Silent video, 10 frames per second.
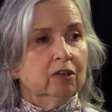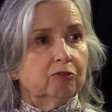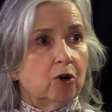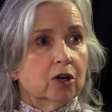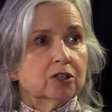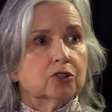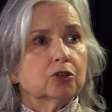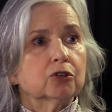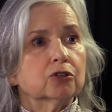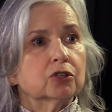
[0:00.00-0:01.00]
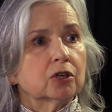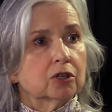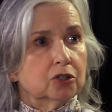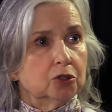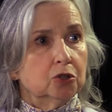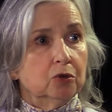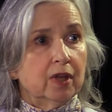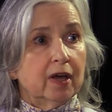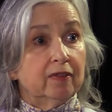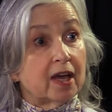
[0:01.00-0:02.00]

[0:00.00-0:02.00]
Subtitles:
fosters to do that.